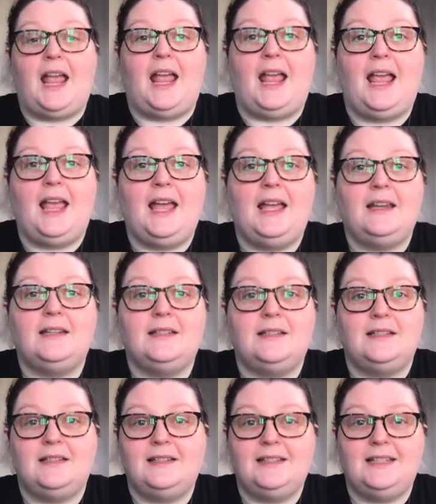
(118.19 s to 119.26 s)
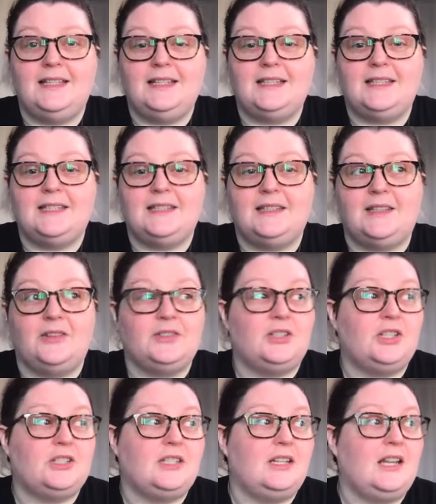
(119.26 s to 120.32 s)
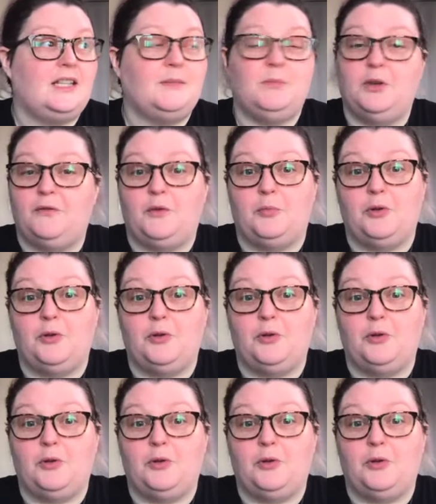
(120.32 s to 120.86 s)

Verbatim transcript: and uh, it's there's just a nice beautiful